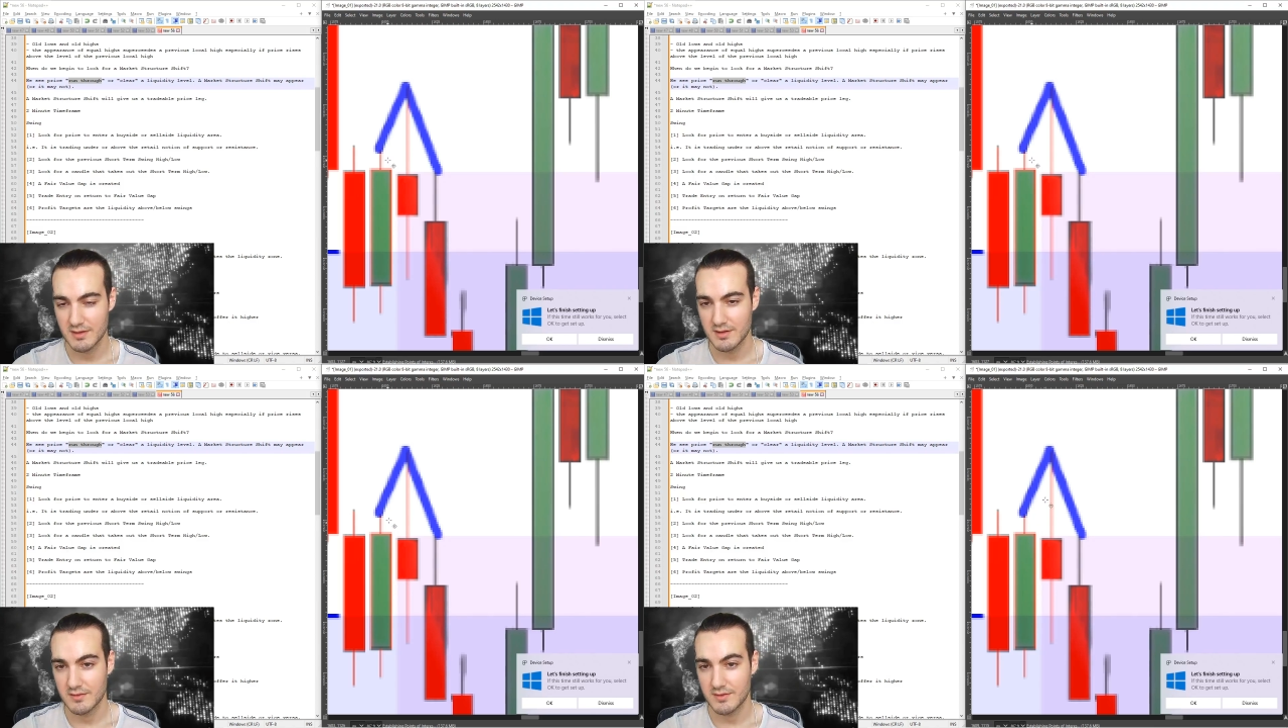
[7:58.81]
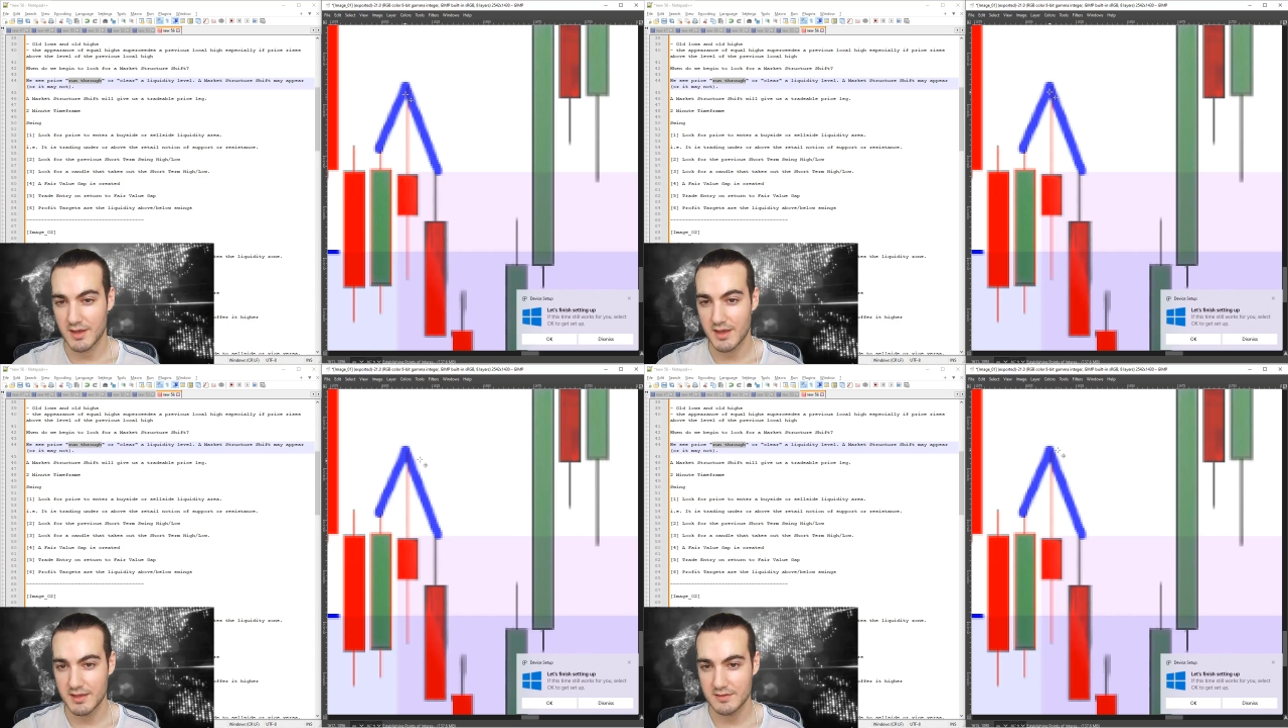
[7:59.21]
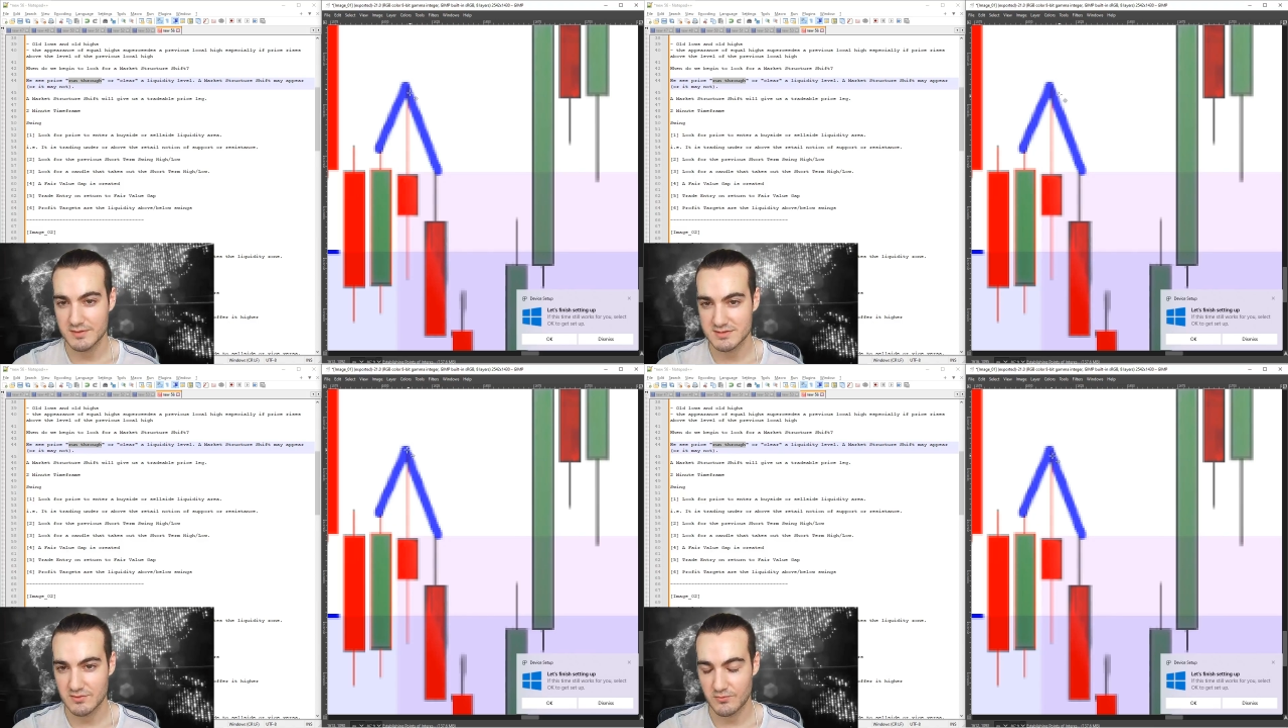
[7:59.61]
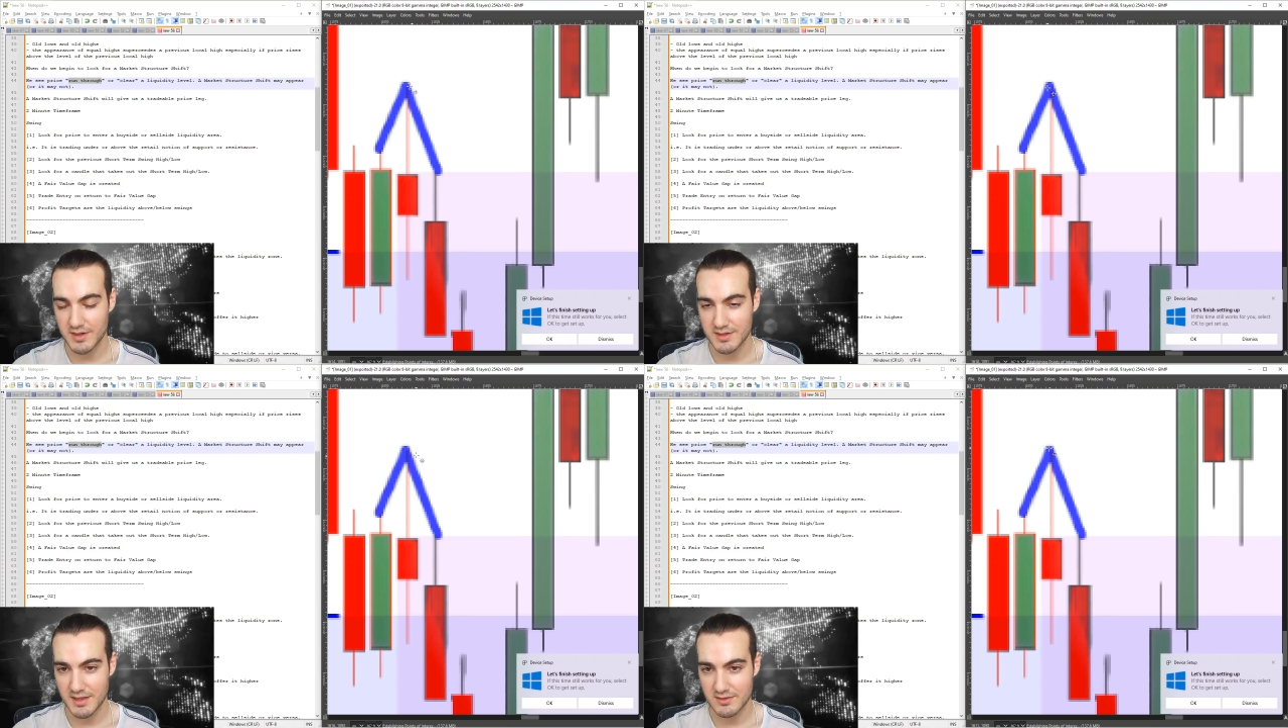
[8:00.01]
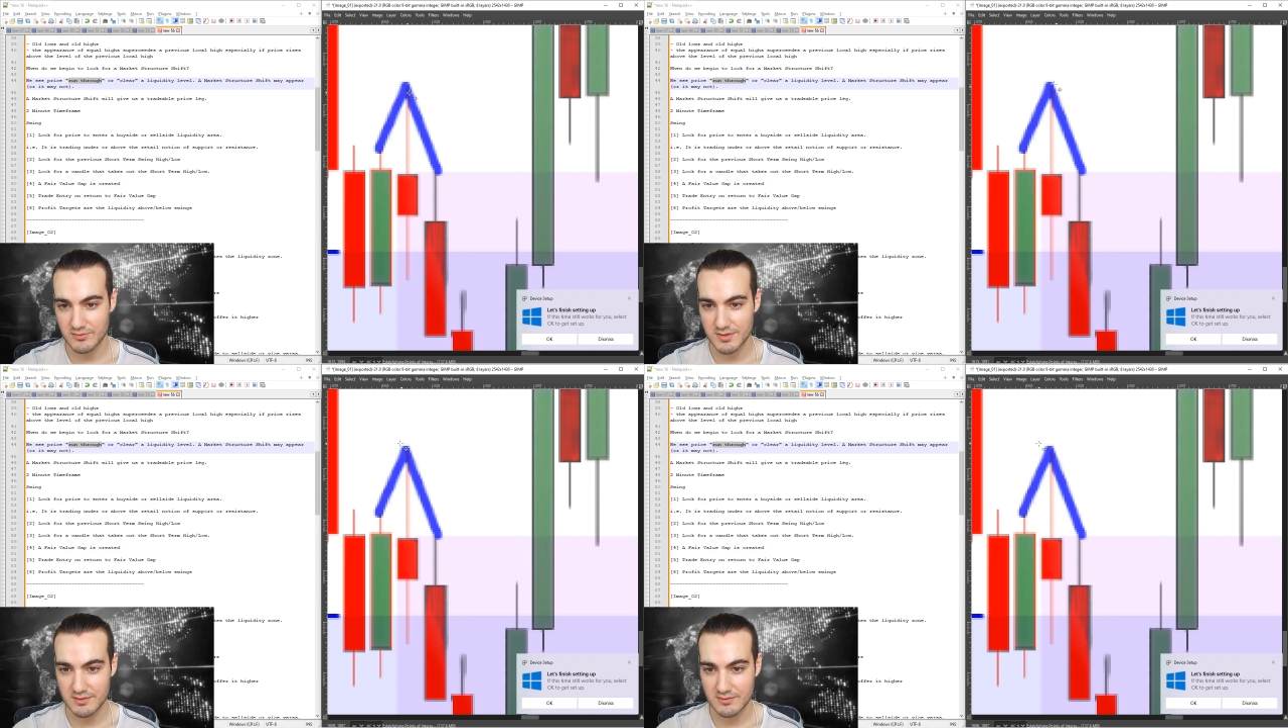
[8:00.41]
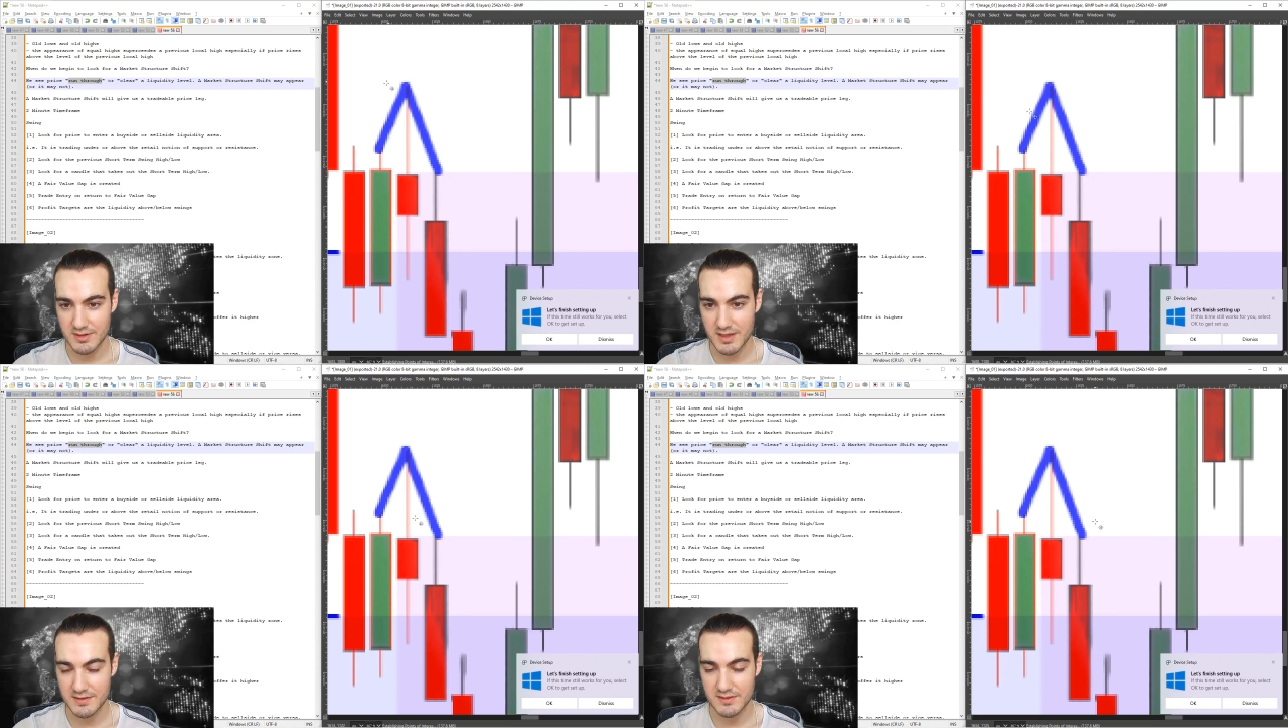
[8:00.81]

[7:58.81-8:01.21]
the high of this red candle here, and then the